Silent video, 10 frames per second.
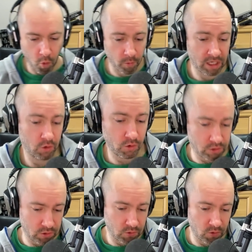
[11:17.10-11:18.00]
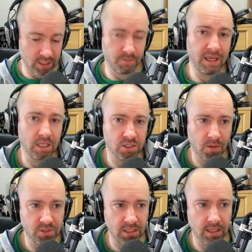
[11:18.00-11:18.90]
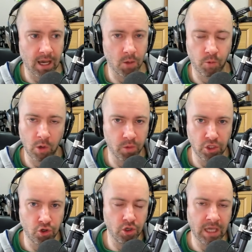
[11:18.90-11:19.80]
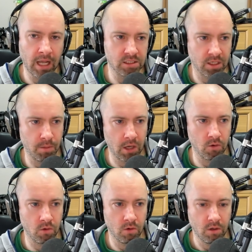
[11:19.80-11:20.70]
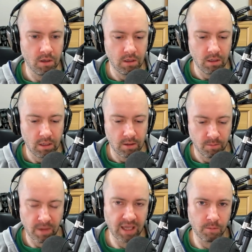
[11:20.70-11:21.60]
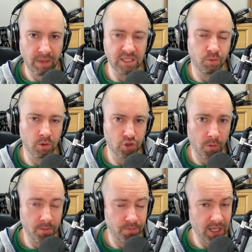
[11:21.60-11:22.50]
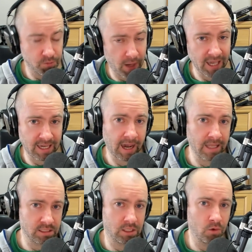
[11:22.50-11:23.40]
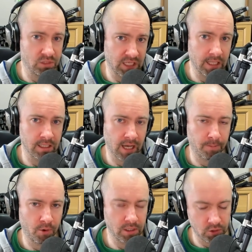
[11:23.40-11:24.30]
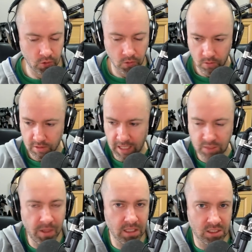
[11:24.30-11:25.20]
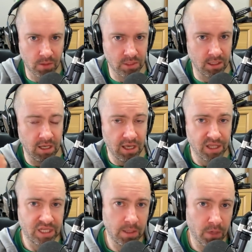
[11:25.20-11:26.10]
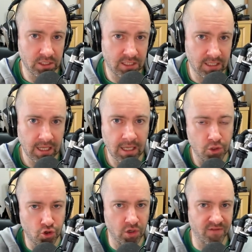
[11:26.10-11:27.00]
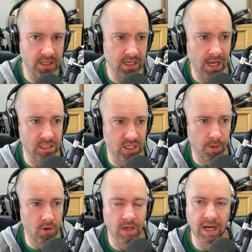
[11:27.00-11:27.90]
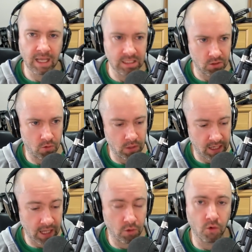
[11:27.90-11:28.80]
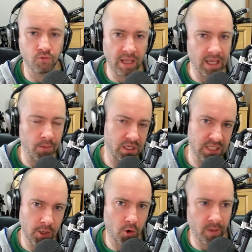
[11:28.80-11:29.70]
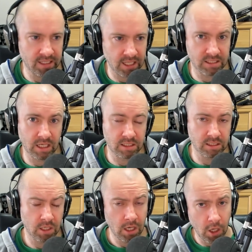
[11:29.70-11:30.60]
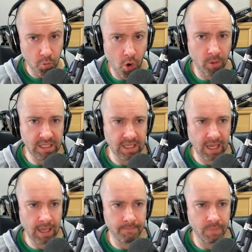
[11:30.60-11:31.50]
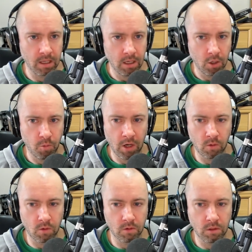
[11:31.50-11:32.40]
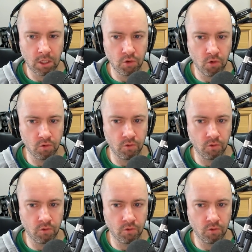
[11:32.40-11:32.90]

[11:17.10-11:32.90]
what we can also do is make the assumption that, well, when the new cards come out, my mings will drop in price, but I can still sell at that point. So let's make the assumption, three months today, new Nvidia cards come out, and I just and I go, right, I'm going to sell all my ten sixties. What would they get? Well, you